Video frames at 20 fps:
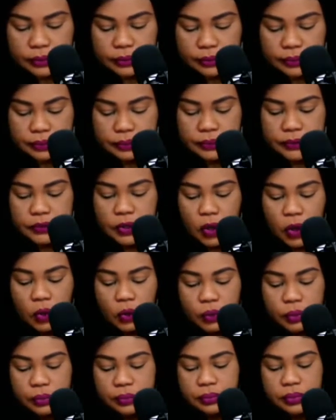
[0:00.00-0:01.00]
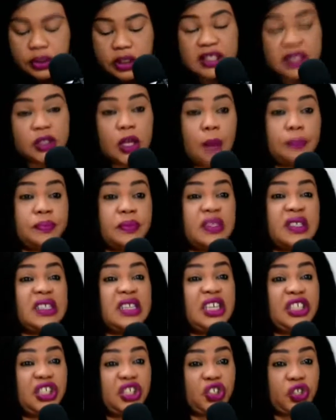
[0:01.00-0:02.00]
So they stopped
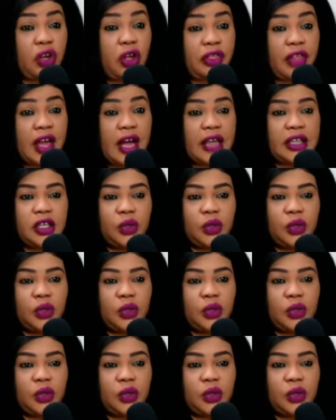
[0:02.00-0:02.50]
seeing each other. They